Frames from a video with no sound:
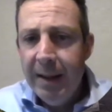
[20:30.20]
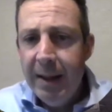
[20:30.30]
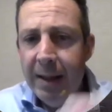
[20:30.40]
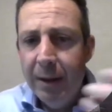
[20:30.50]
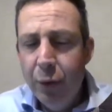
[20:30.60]

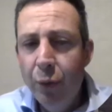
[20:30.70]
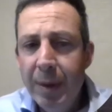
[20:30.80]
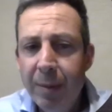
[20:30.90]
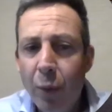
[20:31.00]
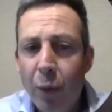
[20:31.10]
And a little bit
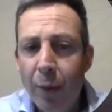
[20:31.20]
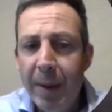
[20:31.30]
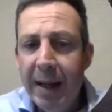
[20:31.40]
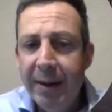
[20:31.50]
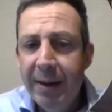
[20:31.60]
more
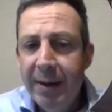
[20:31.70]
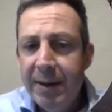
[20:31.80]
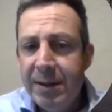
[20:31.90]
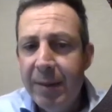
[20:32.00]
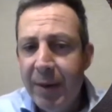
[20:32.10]
about
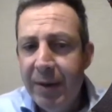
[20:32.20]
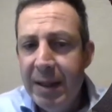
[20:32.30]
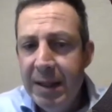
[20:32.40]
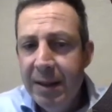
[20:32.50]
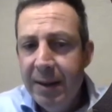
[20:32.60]
some of the
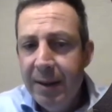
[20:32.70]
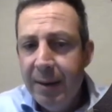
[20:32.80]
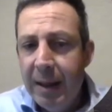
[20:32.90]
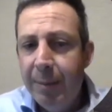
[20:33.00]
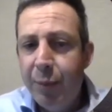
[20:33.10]

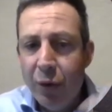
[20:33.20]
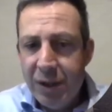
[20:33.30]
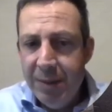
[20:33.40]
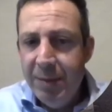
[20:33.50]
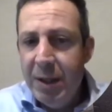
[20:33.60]

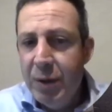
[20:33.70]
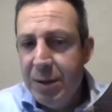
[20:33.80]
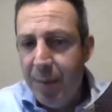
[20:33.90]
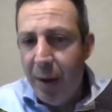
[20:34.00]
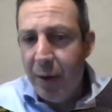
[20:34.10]
proximity we
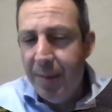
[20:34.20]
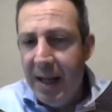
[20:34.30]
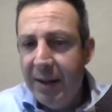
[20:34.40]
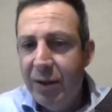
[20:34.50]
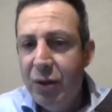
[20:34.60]
spoke
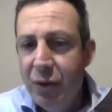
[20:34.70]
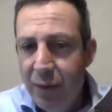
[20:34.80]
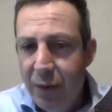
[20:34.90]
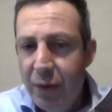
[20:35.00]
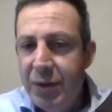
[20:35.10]
about to
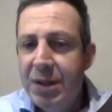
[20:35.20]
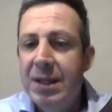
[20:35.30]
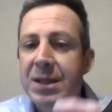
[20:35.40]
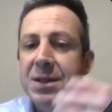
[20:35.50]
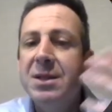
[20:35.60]

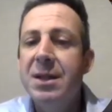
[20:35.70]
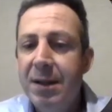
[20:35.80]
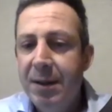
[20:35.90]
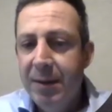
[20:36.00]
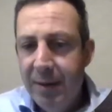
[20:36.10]
universities,
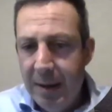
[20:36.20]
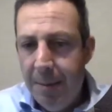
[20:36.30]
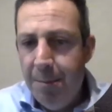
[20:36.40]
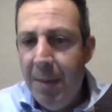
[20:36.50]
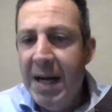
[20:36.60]

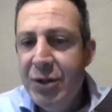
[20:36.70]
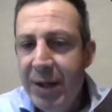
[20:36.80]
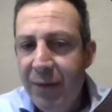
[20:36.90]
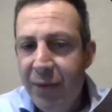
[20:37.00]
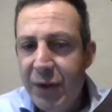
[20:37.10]
major
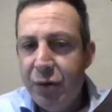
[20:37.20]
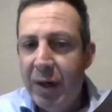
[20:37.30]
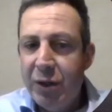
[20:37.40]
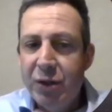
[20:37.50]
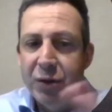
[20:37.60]

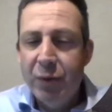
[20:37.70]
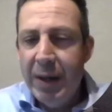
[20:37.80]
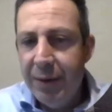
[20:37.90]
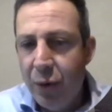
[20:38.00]
infrastructures around the